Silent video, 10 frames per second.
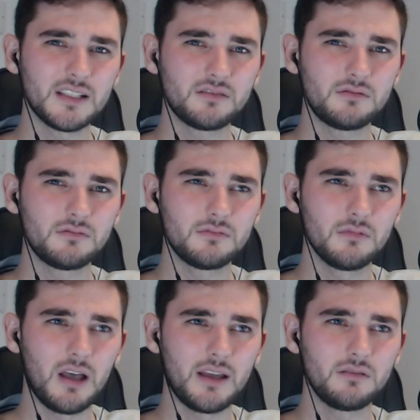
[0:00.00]
Is that
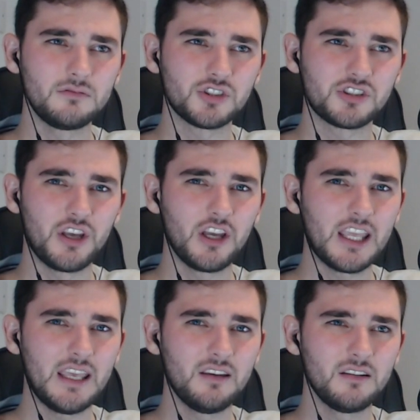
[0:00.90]
like just
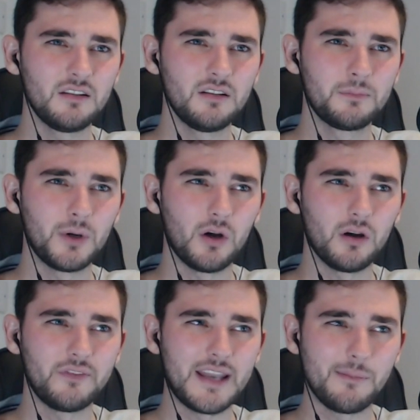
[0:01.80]
Turkey?
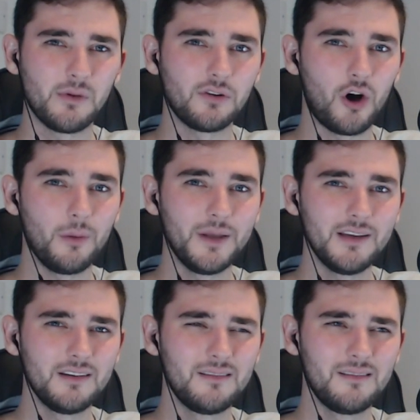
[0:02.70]
But the name of the
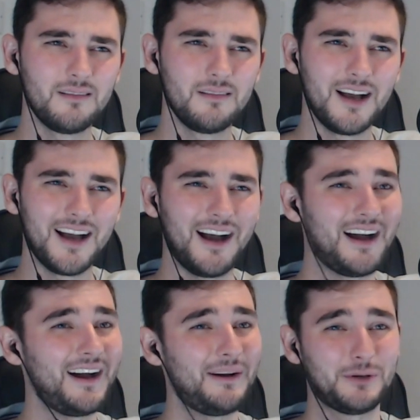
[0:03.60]
army? I
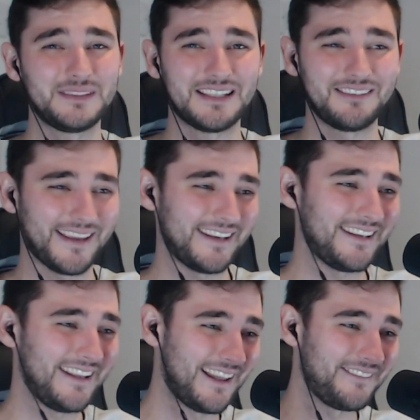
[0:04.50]
probably sound like an
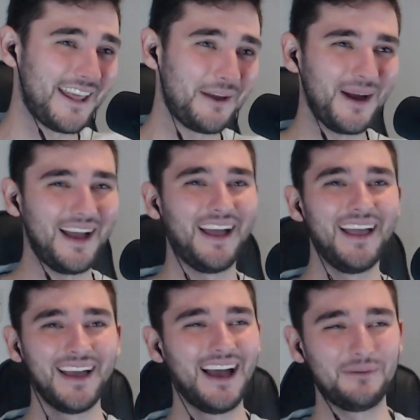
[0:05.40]
idiot. Let me know.
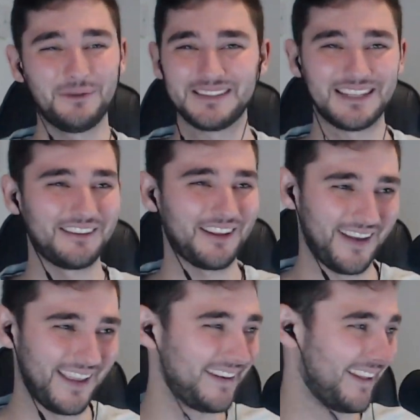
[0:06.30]
I probably sound like a
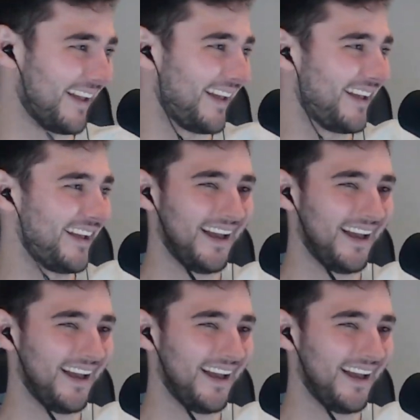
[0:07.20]
right idiot.